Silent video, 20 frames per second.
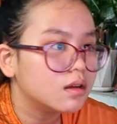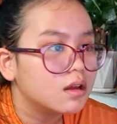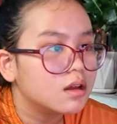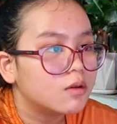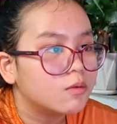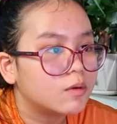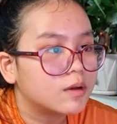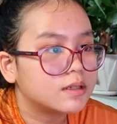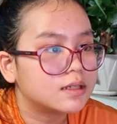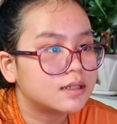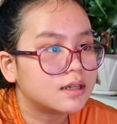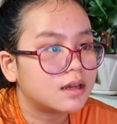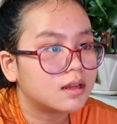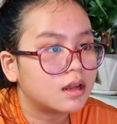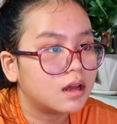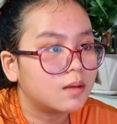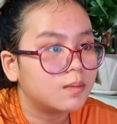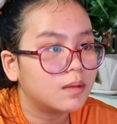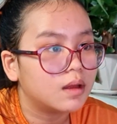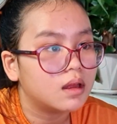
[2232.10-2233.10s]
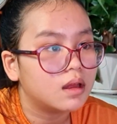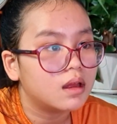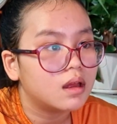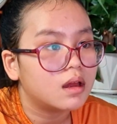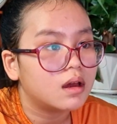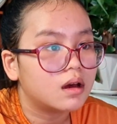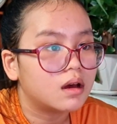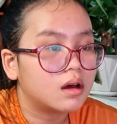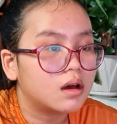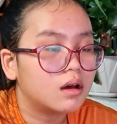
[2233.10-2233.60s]
would set up
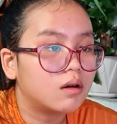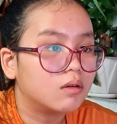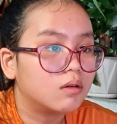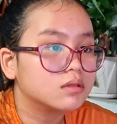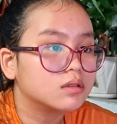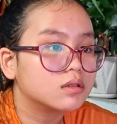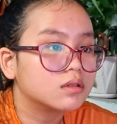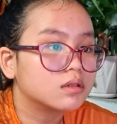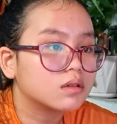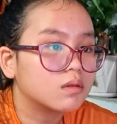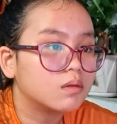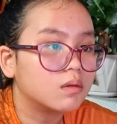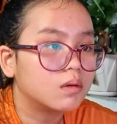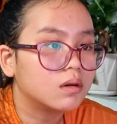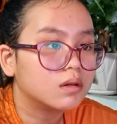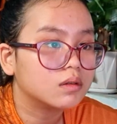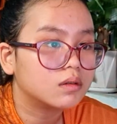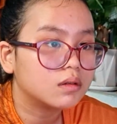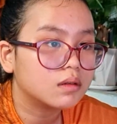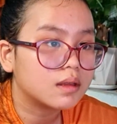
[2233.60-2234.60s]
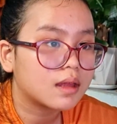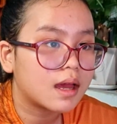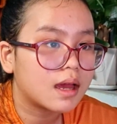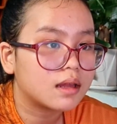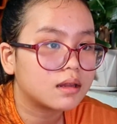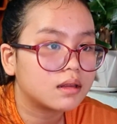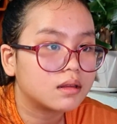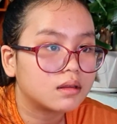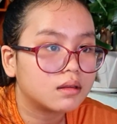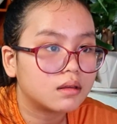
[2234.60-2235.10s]
her own school to
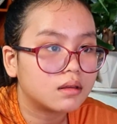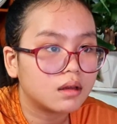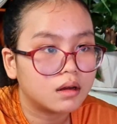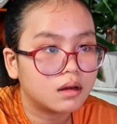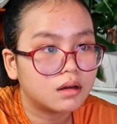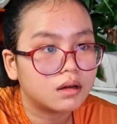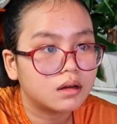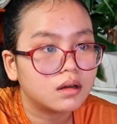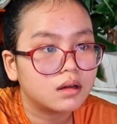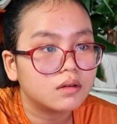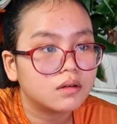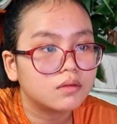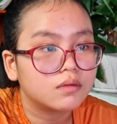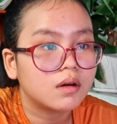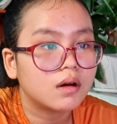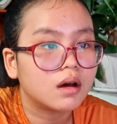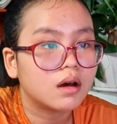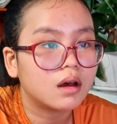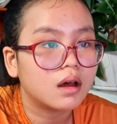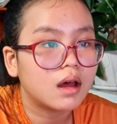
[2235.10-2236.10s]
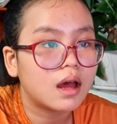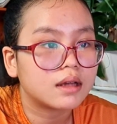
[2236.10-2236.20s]
cater for her